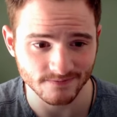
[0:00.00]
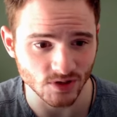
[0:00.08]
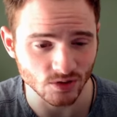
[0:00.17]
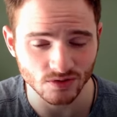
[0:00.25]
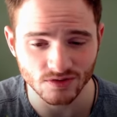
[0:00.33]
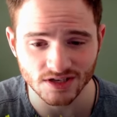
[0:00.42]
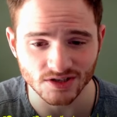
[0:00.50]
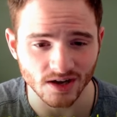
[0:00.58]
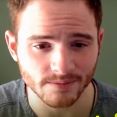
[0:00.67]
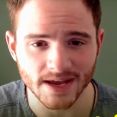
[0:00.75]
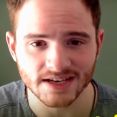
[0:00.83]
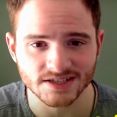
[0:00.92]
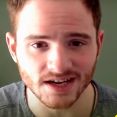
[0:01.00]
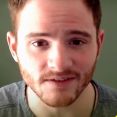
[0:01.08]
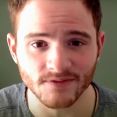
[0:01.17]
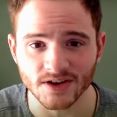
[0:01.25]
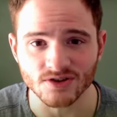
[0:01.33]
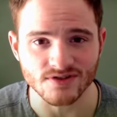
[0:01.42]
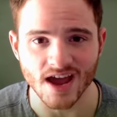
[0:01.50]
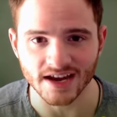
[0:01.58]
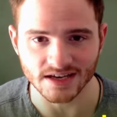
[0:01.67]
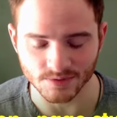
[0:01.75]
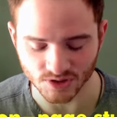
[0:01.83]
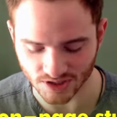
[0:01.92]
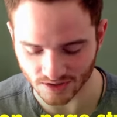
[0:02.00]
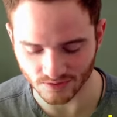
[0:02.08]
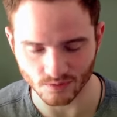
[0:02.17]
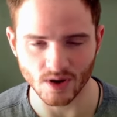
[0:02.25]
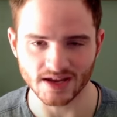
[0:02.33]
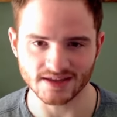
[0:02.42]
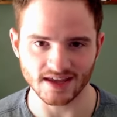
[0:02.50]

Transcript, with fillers: you do this on-page stuff and you're 90% of the way